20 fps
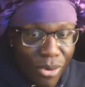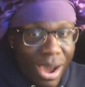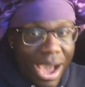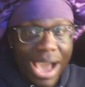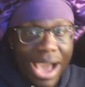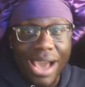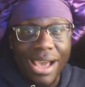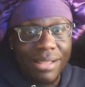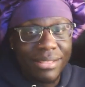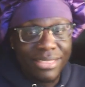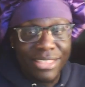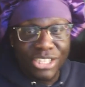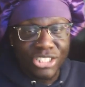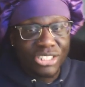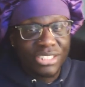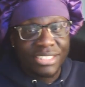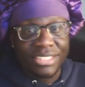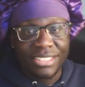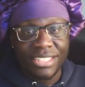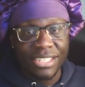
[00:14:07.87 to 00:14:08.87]
I
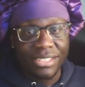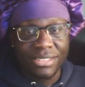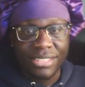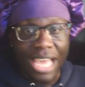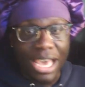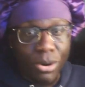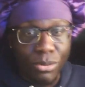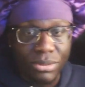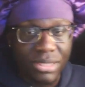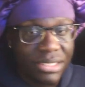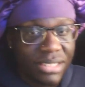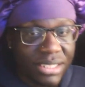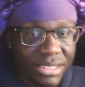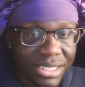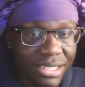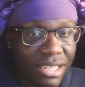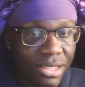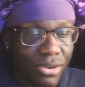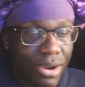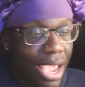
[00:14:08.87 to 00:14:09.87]
don't think there's
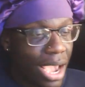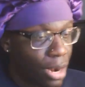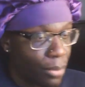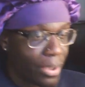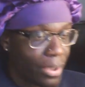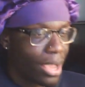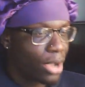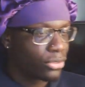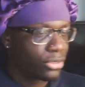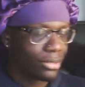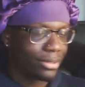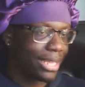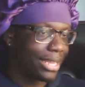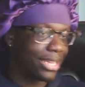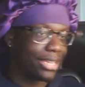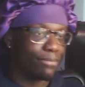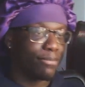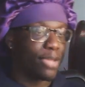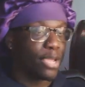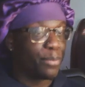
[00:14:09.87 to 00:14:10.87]
another anime out there that
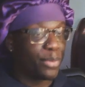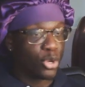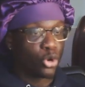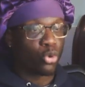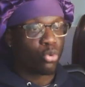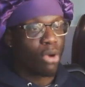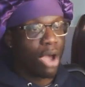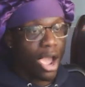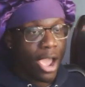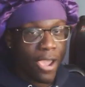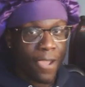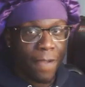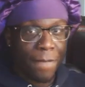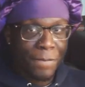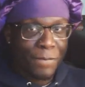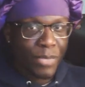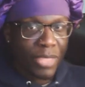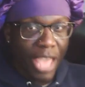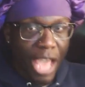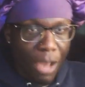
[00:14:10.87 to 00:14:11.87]
could make me cry
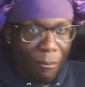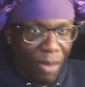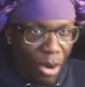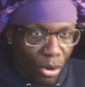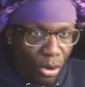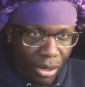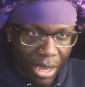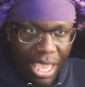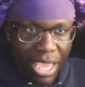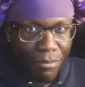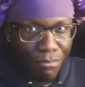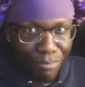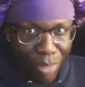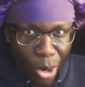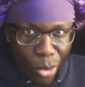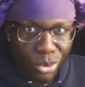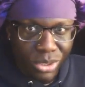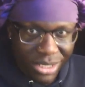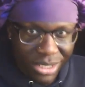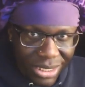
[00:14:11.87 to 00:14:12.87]
about a
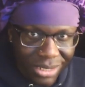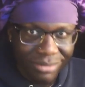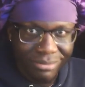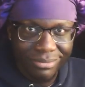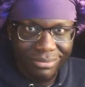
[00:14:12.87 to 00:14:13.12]
boat.